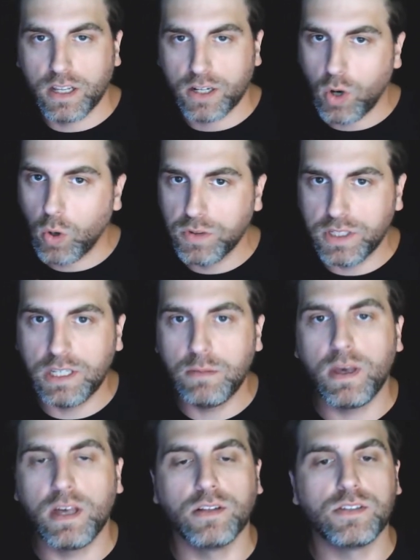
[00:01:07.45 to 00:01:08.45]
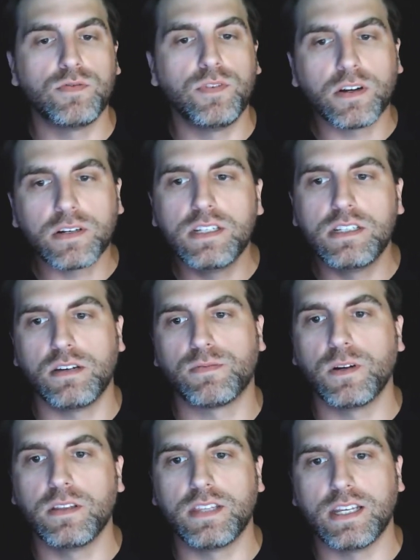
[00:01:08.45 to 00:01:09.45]
A cold email is very
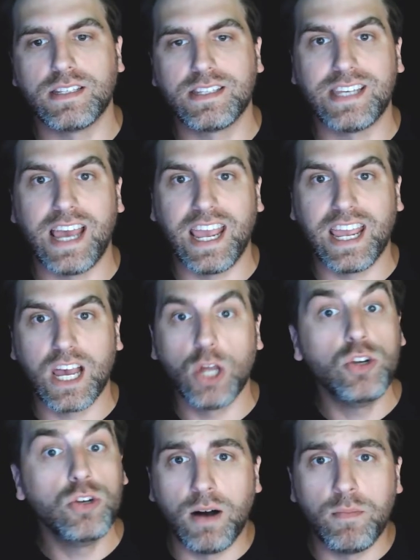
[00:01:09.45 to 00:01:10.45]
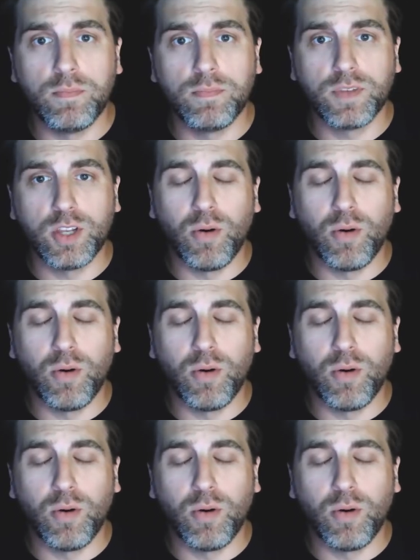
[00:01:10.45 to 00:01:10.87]
different than, say, a new,